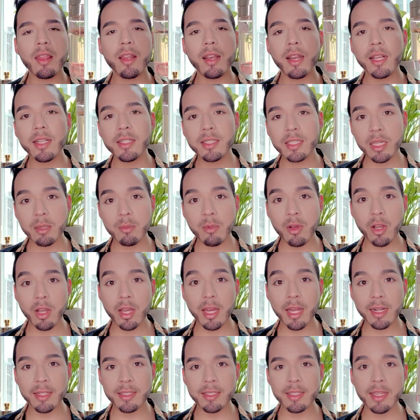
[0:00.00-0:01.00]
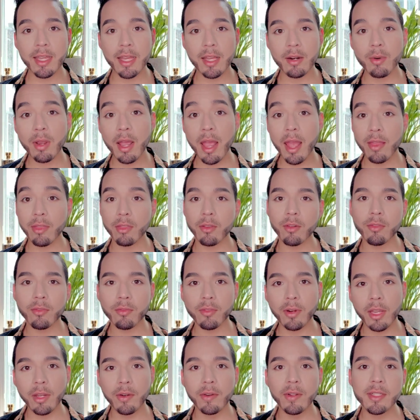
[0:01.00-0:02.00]
The nice thing about Cartier and their
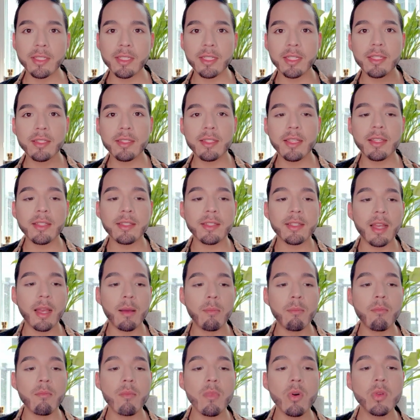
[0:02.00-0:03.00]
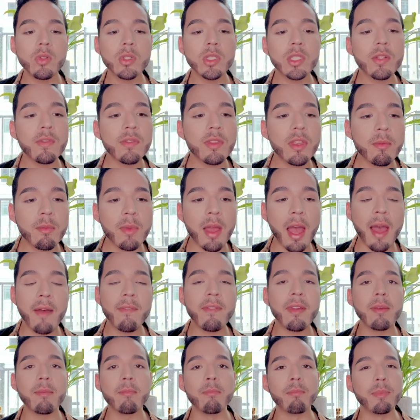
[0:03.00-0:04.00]
fragrances is that most of them
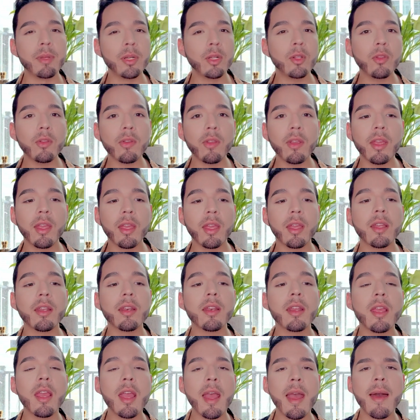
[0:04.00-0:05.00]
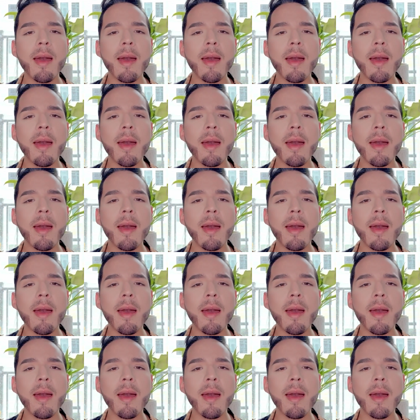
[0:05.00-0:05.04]
have a built-in